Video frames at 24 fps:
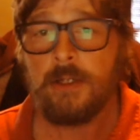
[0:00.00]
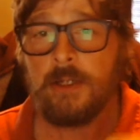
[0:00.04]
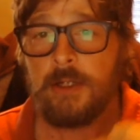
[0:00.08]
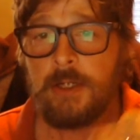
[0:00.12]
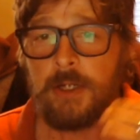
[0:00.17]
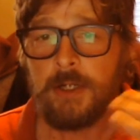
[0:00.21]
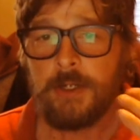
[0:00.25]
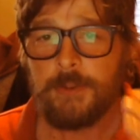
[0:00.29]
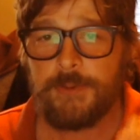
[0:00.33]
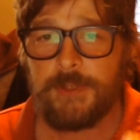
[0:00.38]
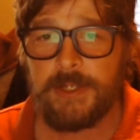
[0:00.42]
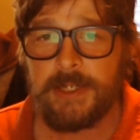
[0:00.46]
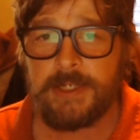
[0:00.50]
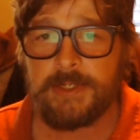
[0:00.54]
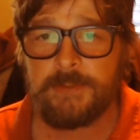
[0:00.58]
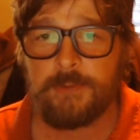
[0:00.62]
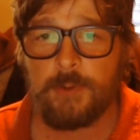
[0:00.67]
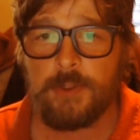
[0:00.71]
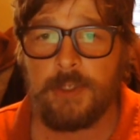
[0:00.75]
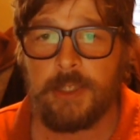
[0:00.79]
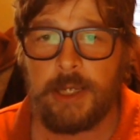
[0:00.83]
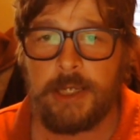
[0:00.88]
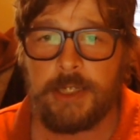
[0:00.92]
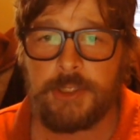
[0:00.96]
These
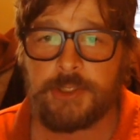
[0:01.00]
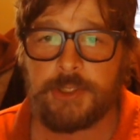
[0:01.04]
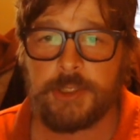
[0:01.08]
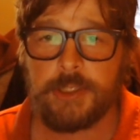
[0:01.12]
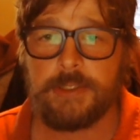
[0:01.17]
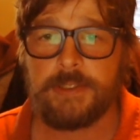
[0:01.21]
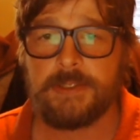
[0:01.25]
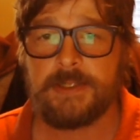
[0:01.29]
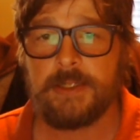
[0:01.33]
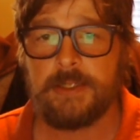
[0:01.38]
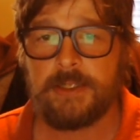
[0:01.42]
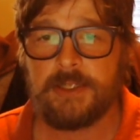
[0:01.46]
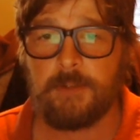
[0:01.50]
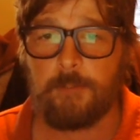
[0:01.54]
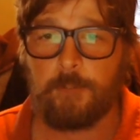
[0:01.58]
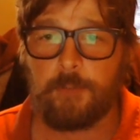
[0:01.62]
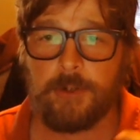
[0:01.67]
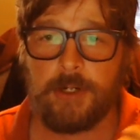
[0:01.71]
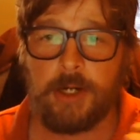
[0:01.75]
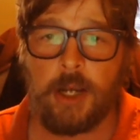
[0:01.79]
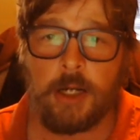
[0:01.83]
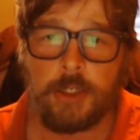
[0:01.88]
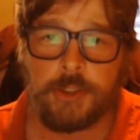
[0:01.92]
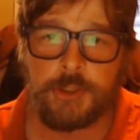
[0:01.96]
relations to
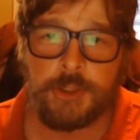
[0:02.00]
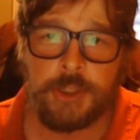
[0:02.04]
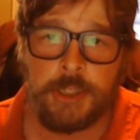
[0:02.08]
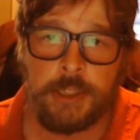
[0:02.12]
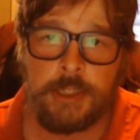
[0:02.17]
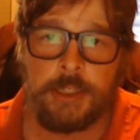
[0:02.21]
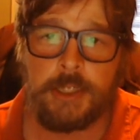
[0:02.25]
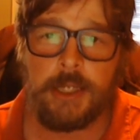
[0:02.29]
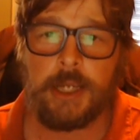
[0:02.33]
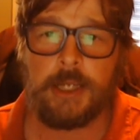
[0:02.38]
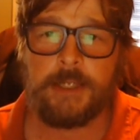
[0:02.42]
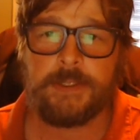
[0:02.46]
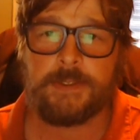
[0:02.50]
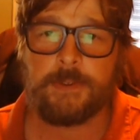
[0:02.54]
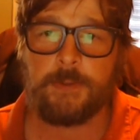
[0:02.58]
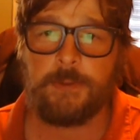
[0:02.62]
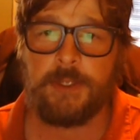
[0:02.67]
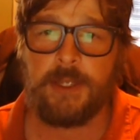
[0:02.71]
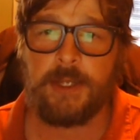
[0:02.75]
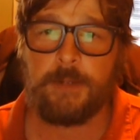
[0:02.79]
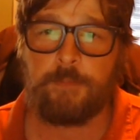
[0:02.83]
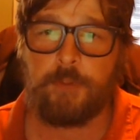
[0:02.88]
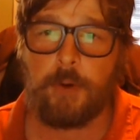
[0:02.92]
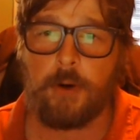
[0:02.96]
production and to
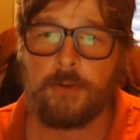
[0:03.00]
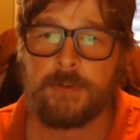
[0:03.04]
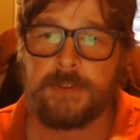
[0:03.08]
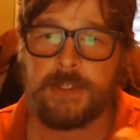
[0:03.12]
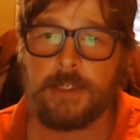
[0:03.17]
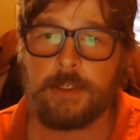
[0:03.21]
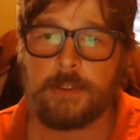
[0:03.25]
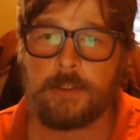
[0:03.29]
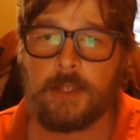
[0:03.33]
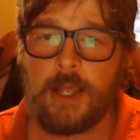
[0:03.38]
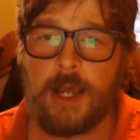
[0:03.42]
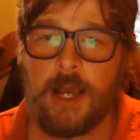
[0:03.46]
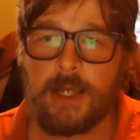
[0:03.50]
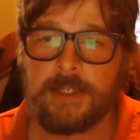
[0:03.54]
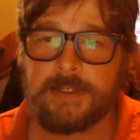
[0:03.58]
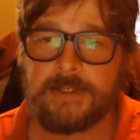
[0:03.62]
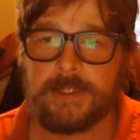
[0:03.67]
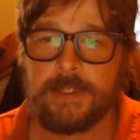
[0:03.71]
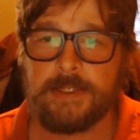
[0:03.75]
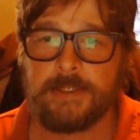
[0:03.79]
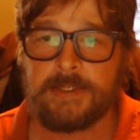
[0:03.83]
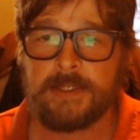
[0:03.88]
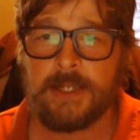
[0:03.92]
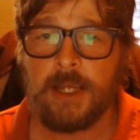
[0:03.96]
the opposing
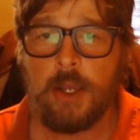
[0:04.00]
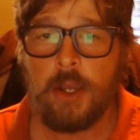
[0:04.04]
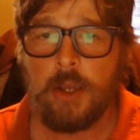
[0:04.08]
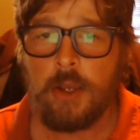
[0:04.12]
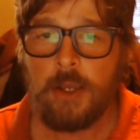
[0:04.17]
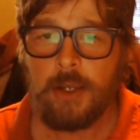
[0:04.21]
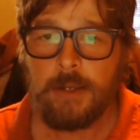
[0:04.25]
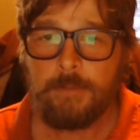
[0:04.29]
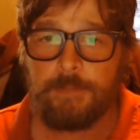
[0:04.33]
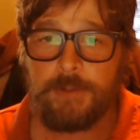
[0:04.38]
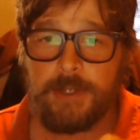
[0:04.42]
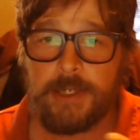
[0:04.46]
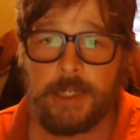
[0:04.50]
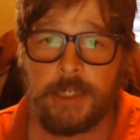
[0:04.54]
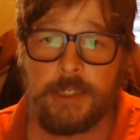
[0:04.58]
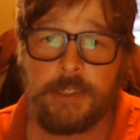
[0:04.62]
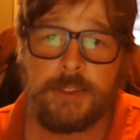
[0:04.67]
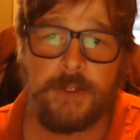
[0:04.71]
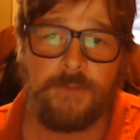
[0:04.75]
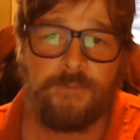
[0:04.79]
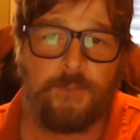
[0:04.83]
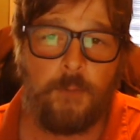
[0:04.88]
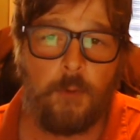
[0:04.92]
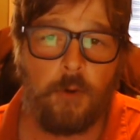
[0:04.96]
classes begin
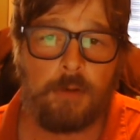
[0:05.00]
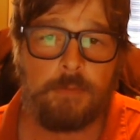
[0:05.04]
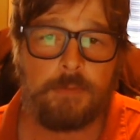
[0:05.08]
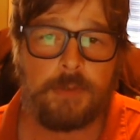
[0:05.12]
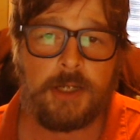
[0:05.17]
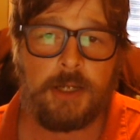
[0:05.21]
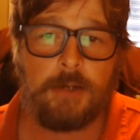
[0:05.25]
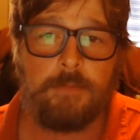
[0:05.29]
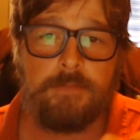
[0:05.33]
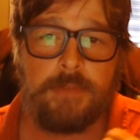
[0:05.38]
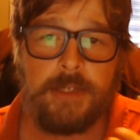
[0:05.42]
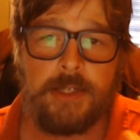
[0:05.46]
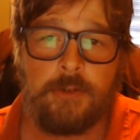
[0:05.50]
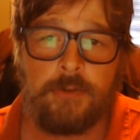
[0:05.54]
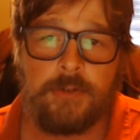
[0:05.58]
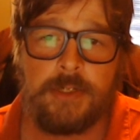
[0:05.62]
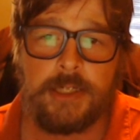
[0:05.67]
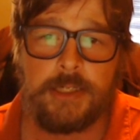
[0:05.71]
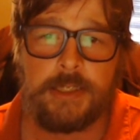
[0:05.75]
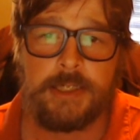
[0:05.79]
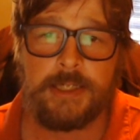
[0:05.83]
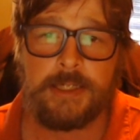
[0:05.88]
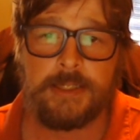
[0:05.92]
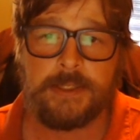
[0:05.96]
to form
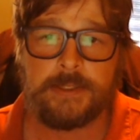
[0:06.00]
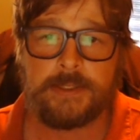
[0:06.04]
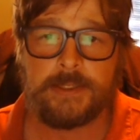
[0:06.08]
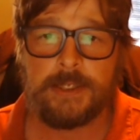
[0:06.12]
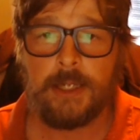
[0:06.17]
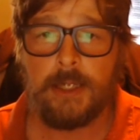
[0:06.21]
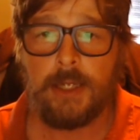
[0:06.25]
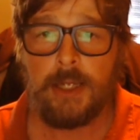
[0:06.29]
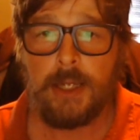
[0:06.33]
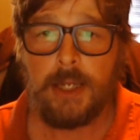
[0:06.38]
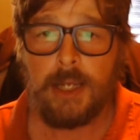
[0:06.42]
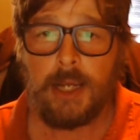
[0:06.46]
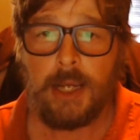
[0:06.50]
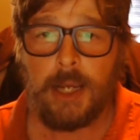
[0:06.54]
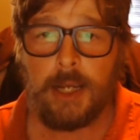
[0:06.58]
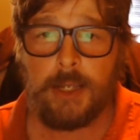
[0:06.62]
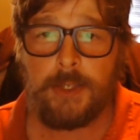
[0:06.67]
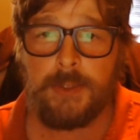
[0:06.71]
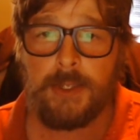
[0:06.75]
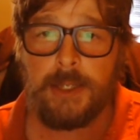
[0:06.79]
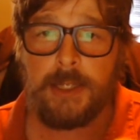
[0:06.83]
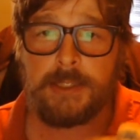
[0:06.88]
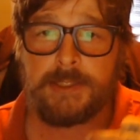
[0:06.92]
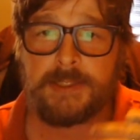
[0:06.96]
communities.
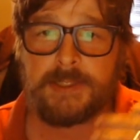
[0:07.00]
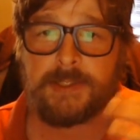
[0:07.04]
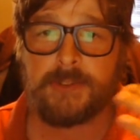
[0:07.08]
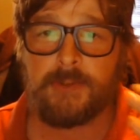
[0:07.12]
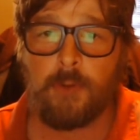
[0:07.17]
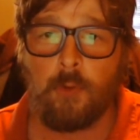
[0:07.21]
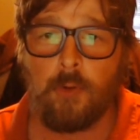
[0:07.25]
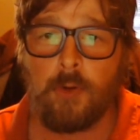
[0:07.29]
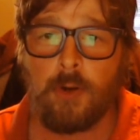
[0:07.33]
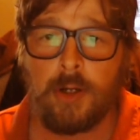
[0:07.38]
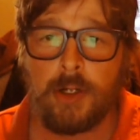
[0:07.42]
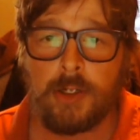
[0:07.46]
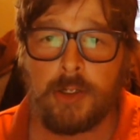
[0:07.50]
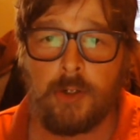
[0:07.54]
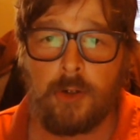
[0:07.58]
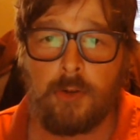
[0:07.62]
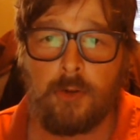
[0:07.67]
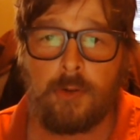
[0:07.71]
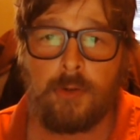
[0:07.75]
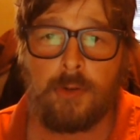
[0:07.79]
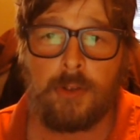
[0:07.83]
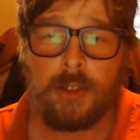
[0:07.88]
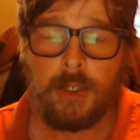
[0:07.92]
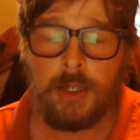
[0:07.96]
And the
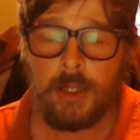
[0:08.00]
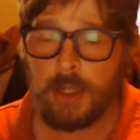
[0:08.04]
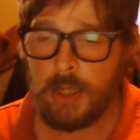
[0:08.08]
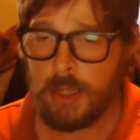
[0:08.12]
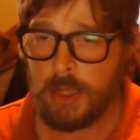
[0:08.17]
historical,